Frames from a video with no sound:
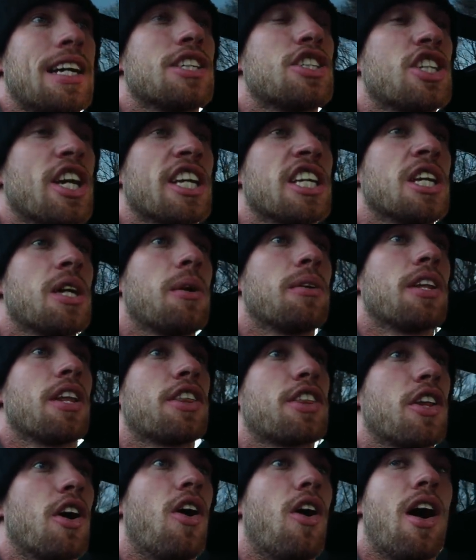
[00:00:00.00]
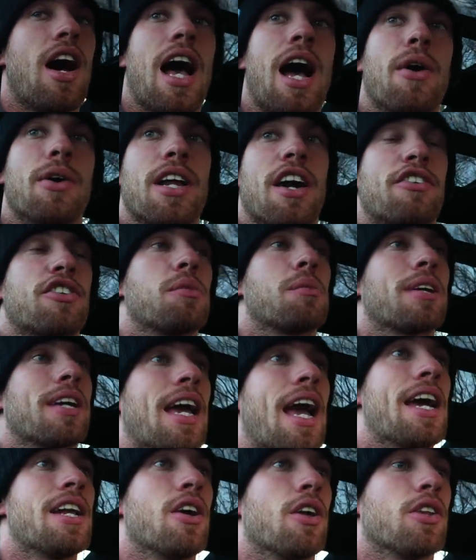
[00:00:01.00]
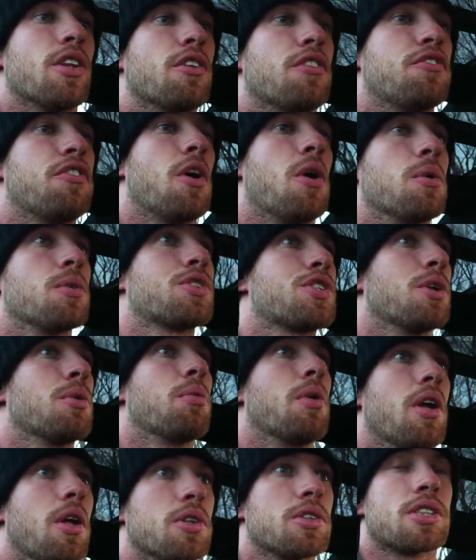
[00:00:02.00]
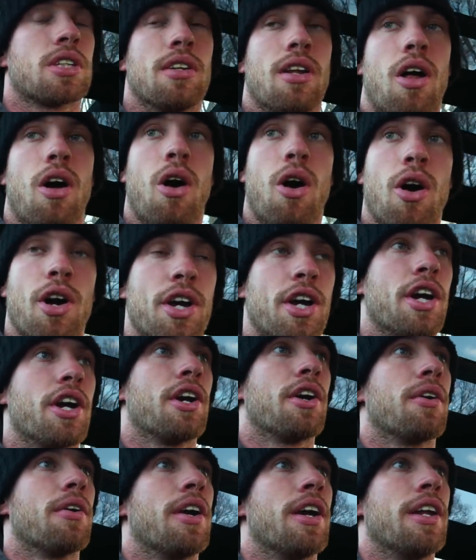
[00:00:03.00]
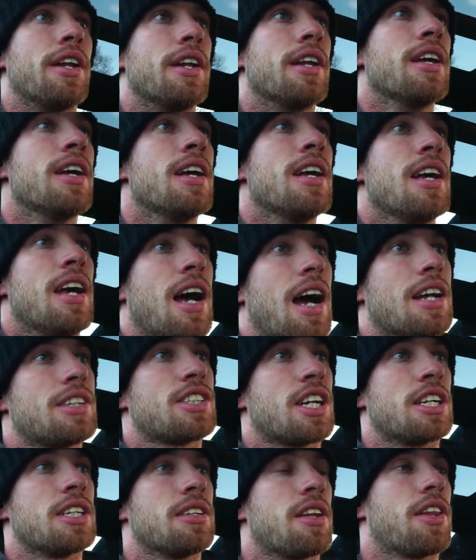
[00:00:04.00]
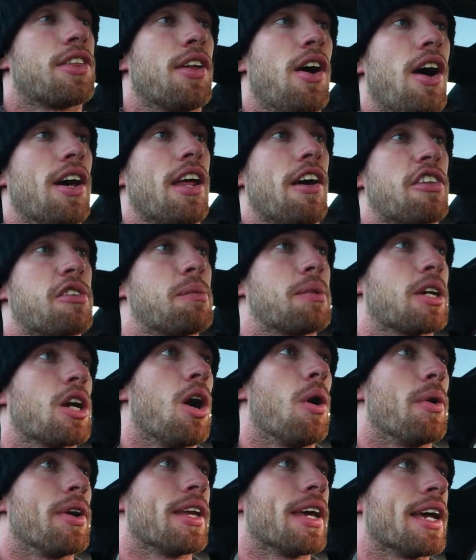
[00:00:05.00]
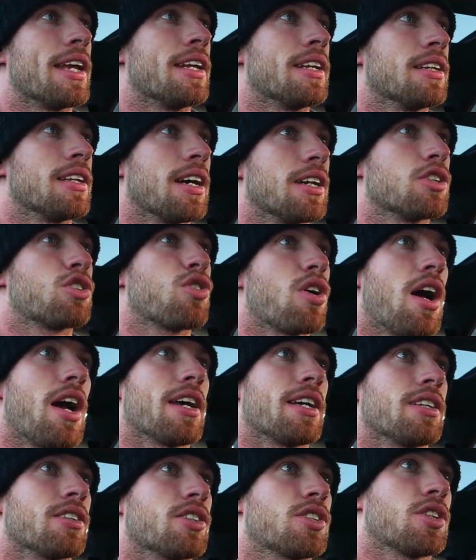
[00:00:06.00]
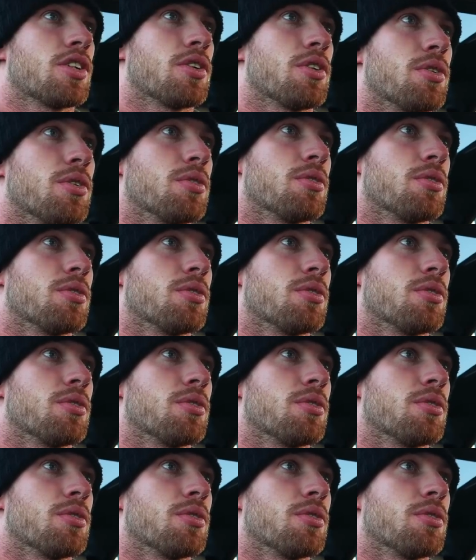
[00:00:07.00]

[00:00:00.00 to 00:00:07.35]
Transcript: I genuinely thought I would have to be getting on the phone to Will's lawyer, and I genuinely thought I'd have to be going in and like trying to